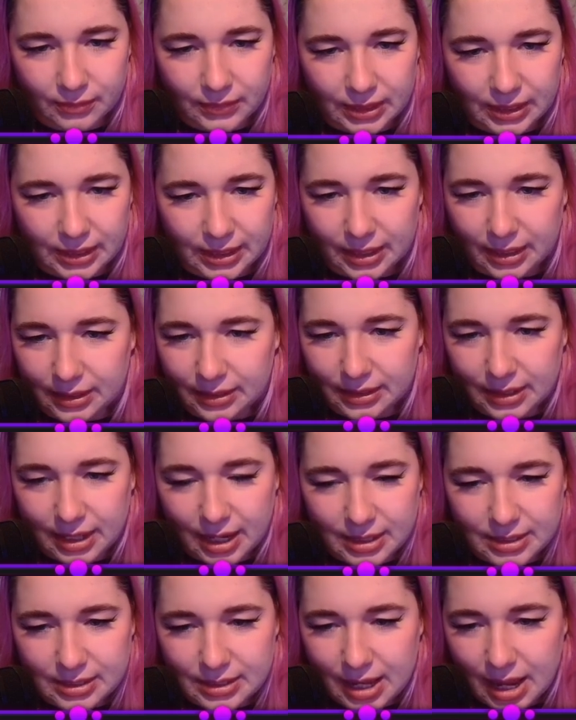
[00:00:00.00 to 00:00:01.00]
Yeah,
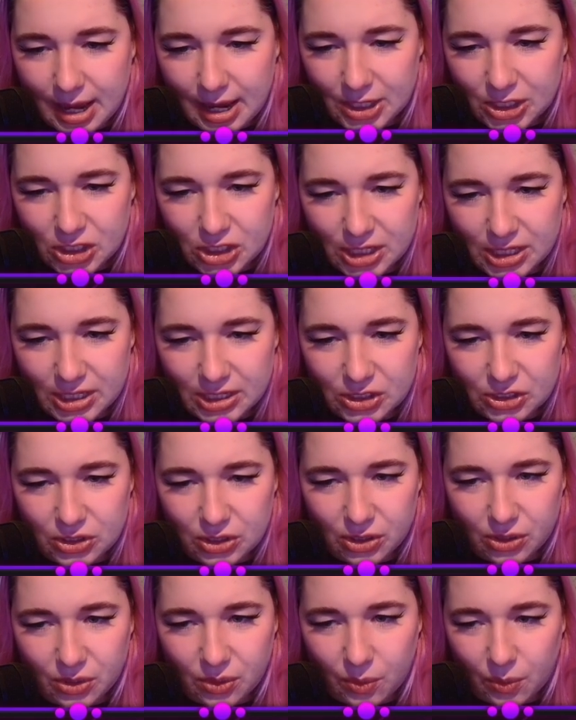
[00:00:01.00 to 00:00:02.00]
nice hair
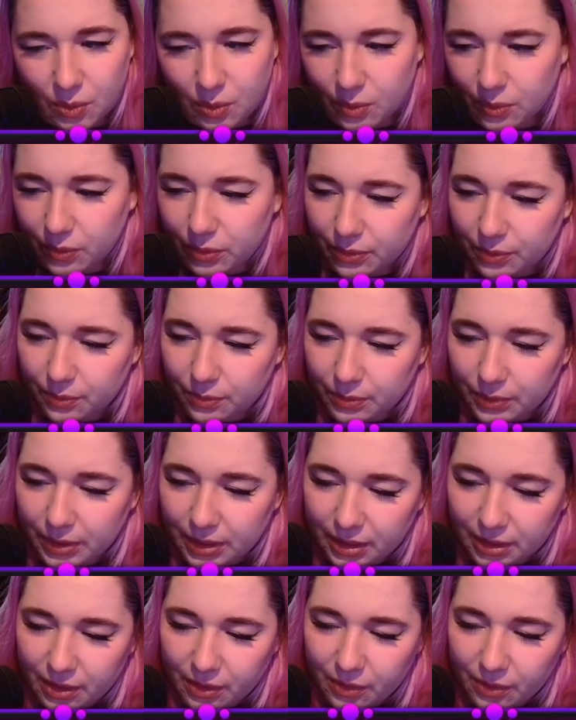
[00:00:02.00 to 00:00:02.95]
texture all the way